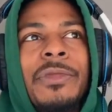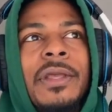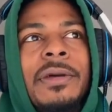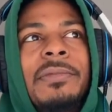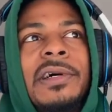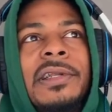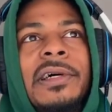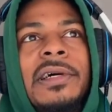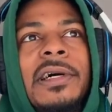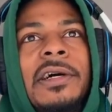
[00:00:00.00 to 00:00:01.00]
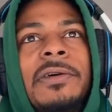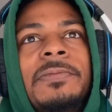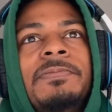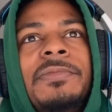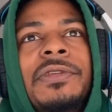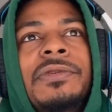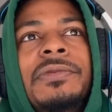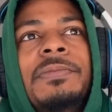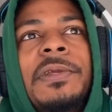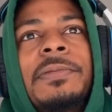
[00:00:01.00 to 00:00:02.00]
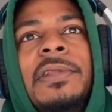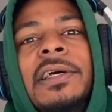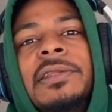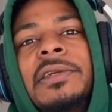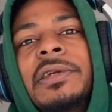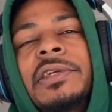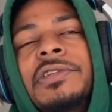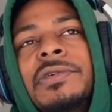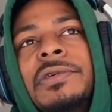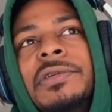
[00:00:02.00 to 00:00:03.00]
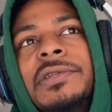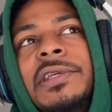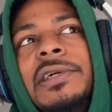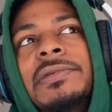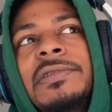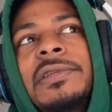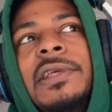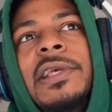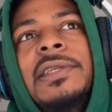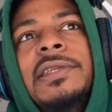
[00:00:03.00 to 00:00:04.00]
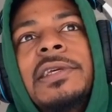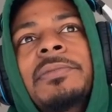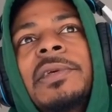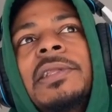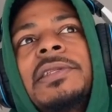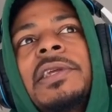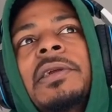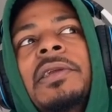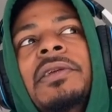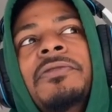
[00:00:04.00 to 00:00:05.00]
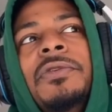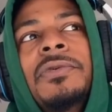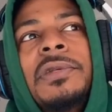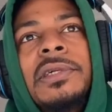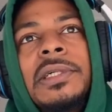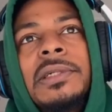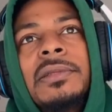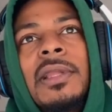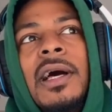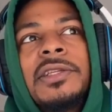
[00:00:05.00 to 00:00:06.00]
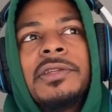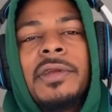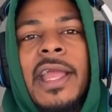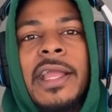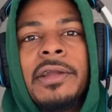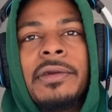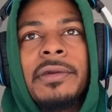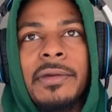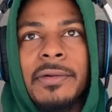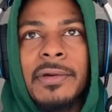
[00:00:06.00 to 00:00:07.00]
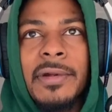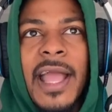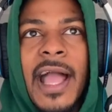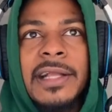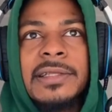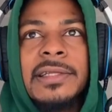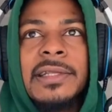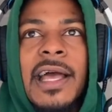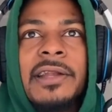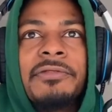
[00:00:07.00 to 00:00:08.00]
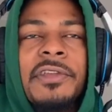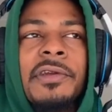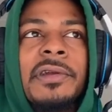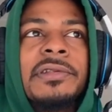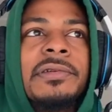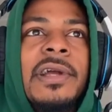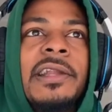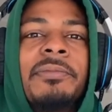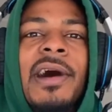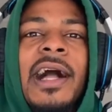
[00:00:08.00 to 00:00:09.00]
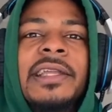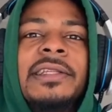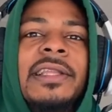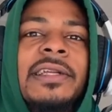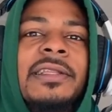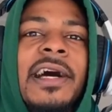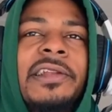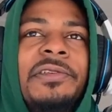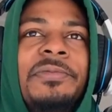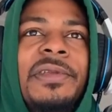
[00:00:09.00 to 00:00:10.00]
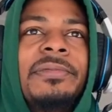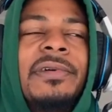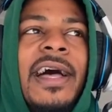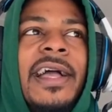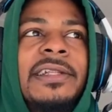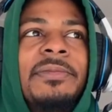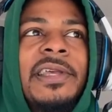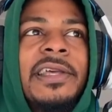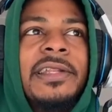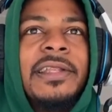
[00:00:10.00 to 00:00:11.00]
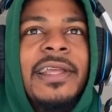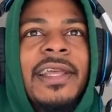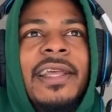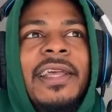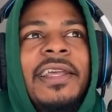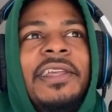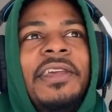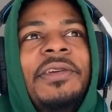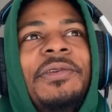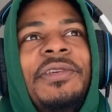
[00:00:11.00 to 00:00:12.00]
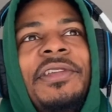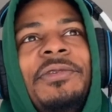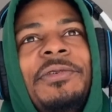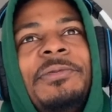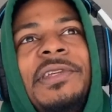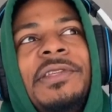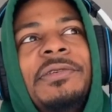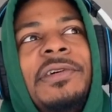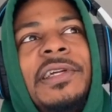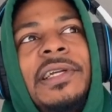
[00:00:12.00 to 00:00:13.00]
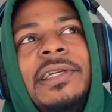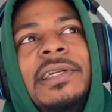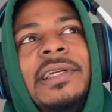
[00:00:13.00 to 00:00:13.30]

But I hope you people out there control yourselves. See, in the military, if you would have lost your anger or acted out of character, out of pocket, like a lot of you people act, man, you would be doing